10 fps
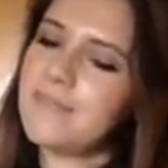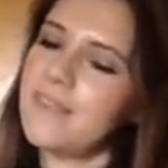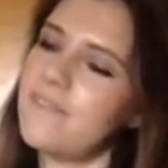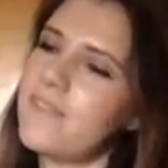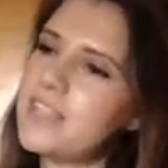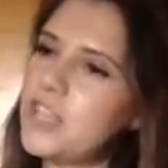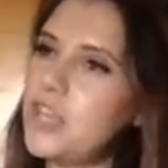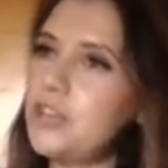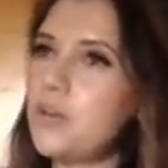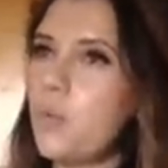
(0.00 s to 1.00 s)
There's a
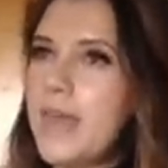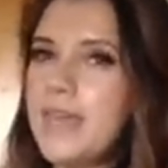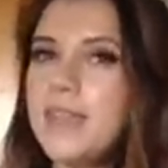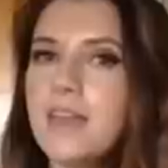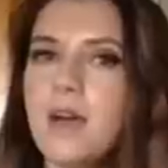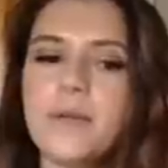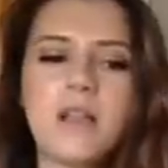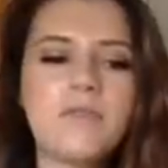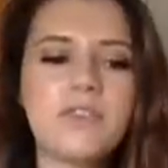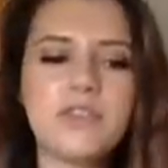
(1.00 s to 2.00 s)
huge awakening going
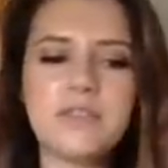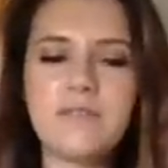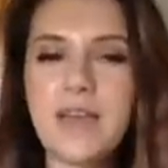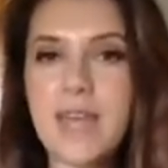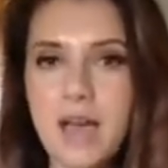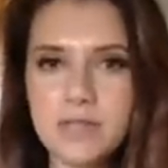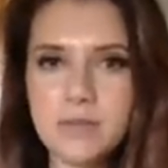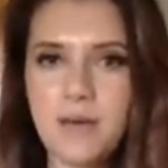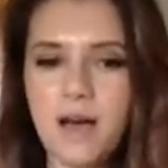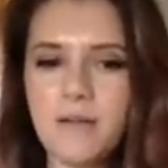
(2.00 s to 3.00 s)
on for your divine
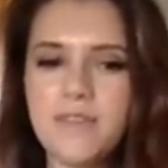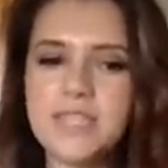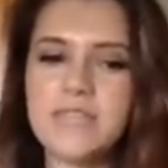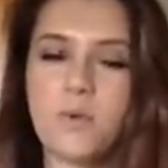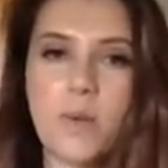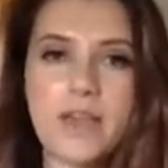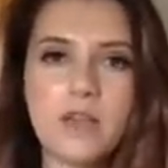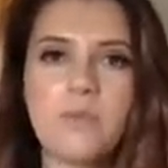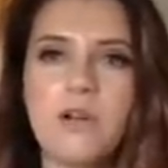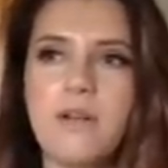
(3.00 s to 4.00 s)
counterpart. This is the
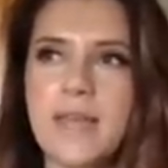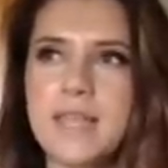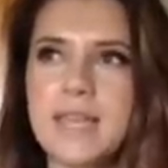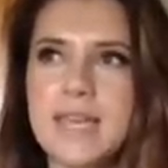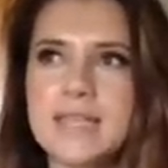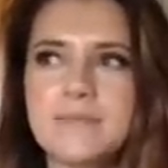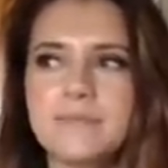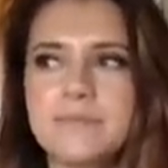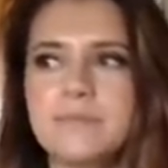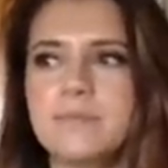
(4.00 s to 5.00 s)
wake-up call they need.
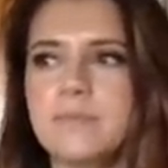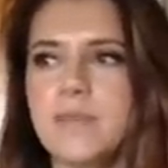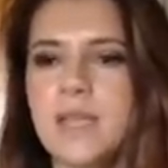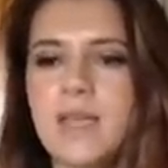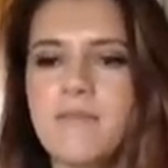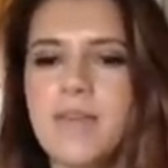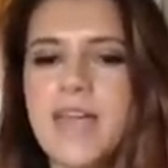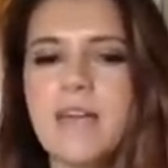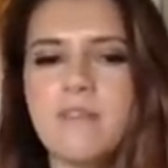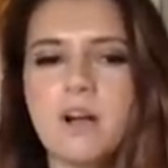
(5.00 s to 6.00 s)
They
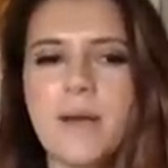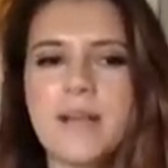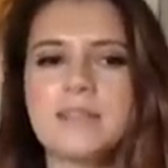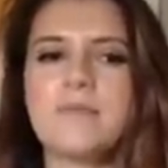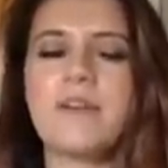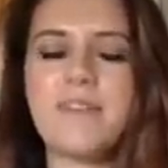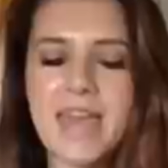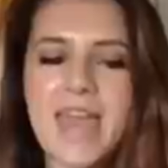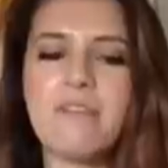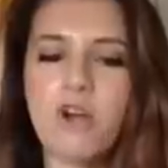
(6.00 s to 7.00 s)
hit rock
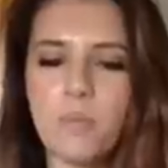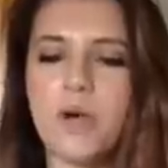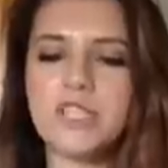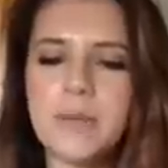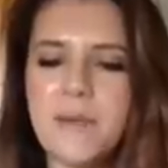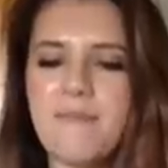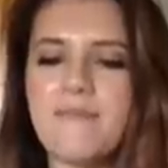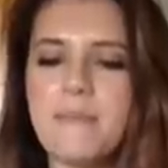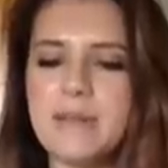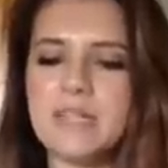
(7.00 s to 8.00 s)
bottom and
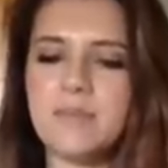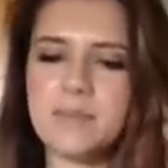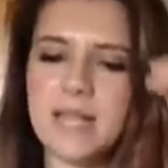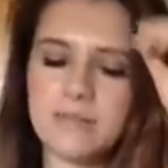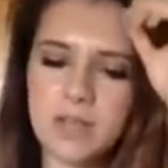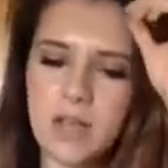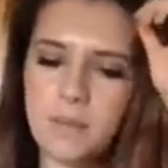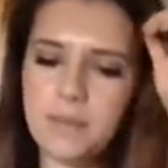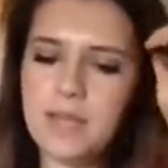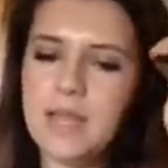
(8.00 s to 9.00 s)
then they build themselves
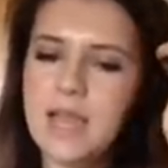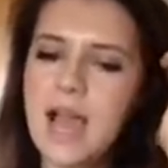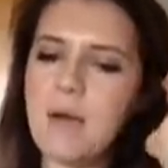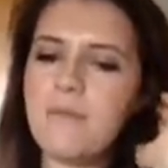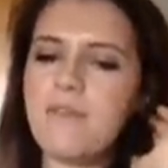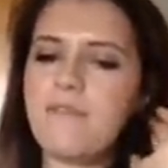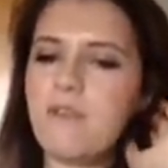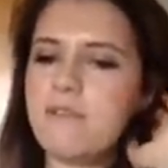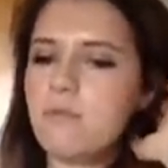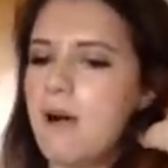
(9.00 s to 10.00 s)
up. And with the
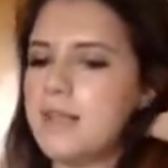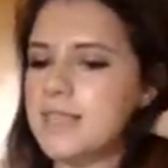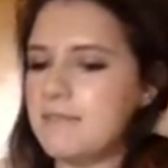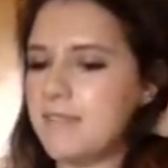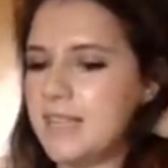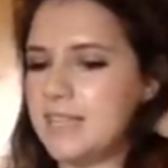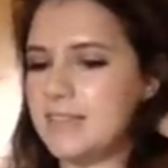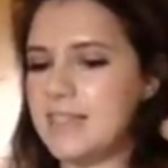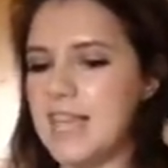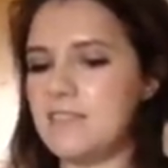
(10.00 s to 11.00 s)
Four of Wands, I really do
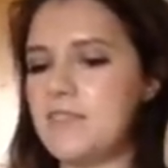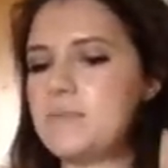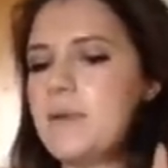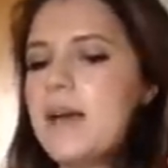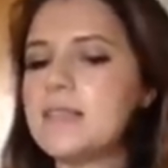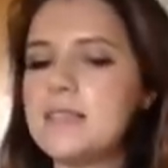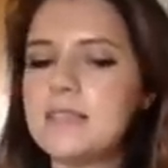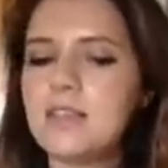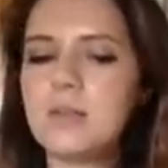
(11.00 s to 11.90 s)
sense that this person's going to